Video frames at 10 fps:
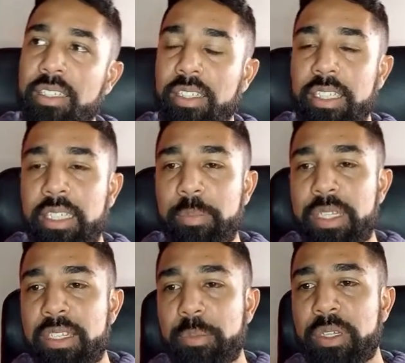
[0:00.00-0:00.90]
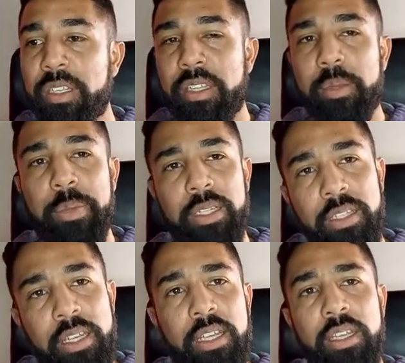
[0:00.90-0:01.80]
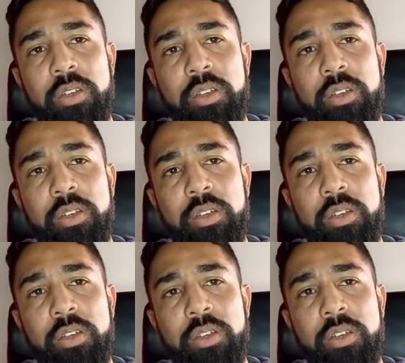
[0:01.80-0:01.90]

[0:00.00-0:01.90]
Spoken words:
he messed up here and there, but he